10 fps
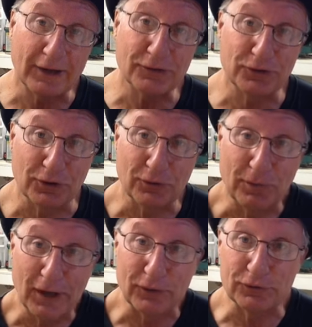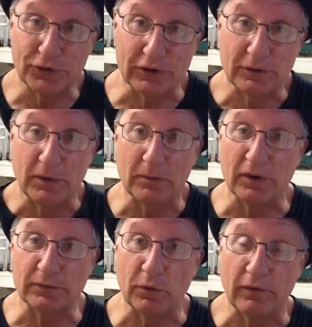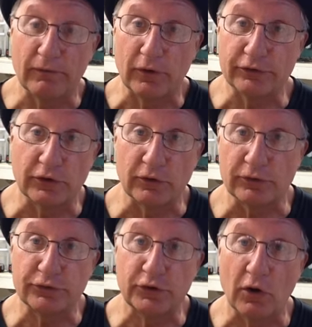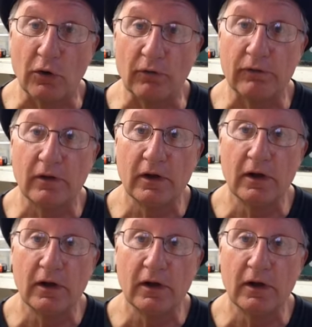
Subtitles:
consider the BIOS 6 to be a much more versatile stove.